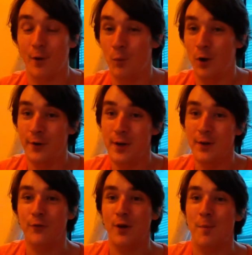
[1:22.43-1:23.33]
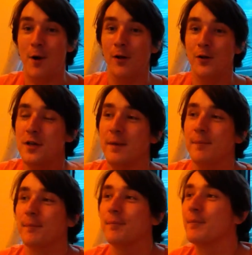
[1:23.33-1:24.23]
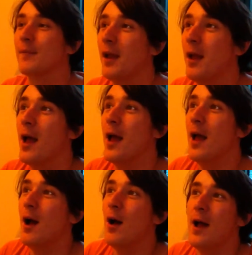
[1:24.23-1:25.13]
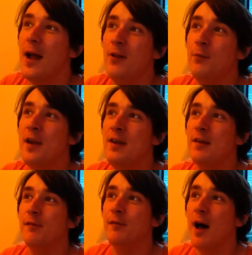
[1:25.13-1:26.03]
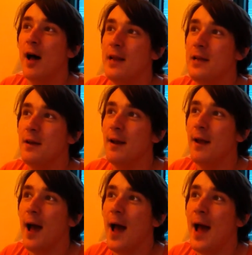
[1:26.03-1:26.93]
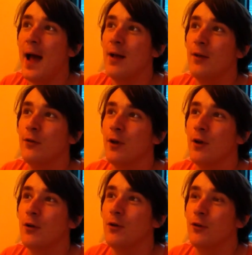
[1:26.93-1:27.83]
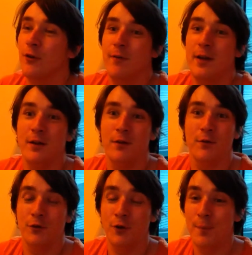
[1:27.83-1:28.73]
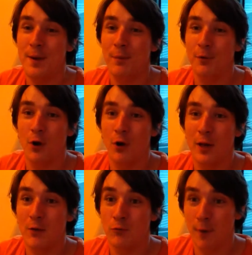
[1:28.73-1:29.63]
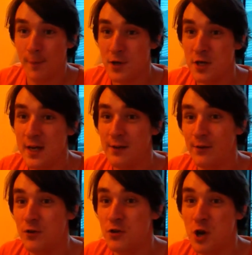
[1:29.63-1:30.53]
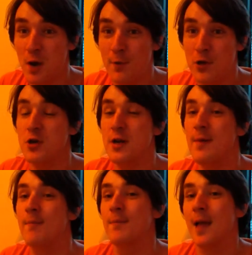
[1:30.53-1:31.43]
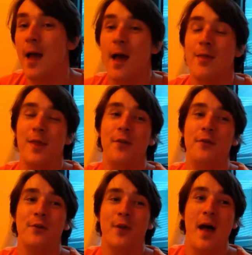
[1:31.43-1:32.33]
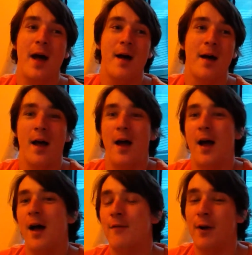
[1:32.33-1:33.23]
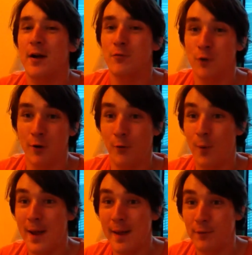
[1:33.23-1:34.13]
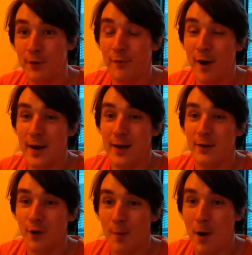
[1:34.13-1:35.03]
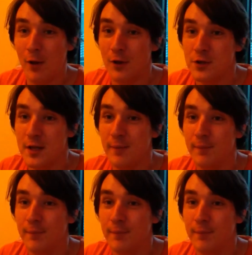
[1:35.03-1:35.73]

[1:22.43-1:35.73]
What is topology? It's been defined as something, some people call it rubber sheet geometry. This is a very rough way of defining topology.